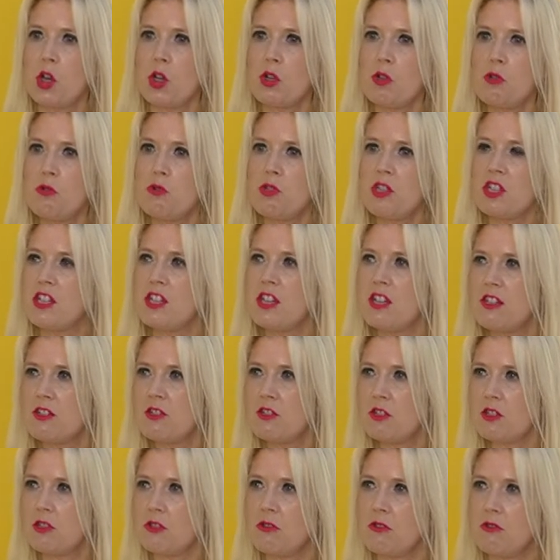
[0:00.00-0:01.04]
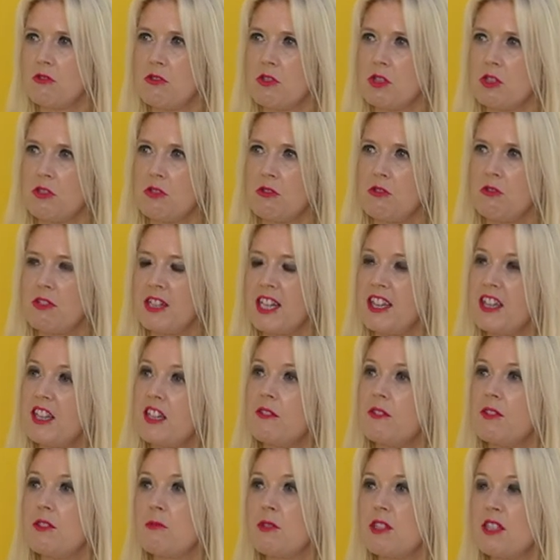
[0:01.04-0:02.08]
who to turn to to get their
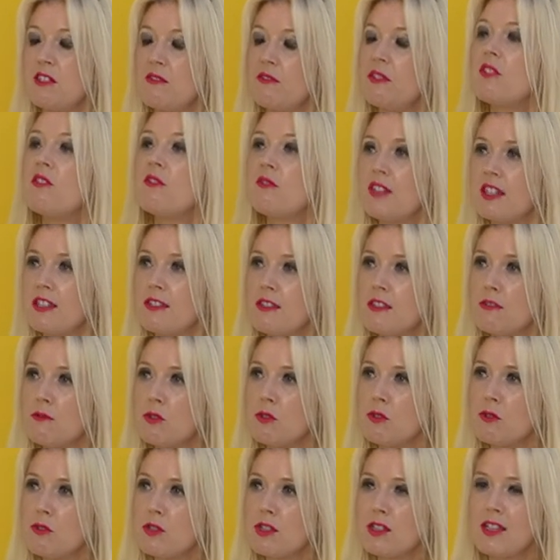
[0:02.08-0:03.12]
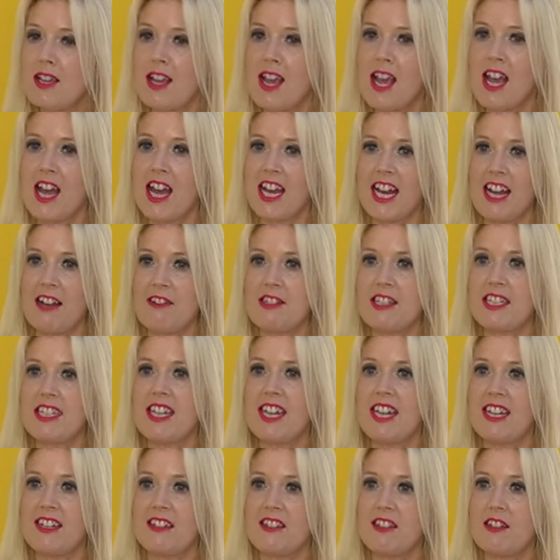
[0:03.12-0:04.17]
films into film festivals and how to
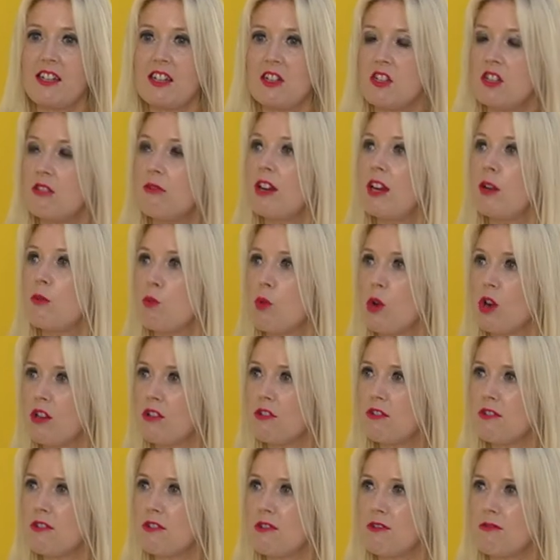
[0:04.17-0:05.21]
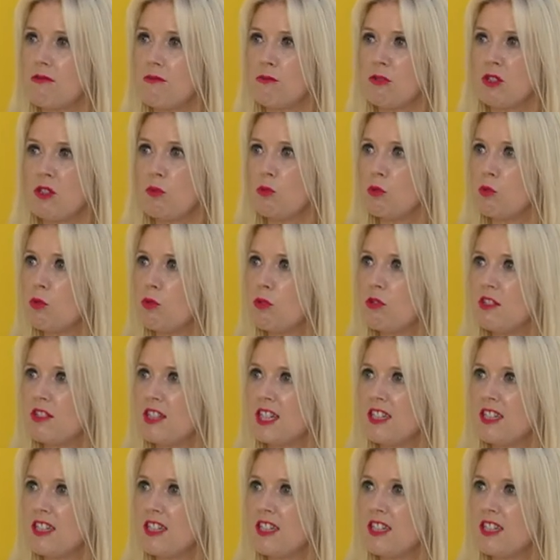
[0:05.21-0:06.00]
get into the right ones and win awards.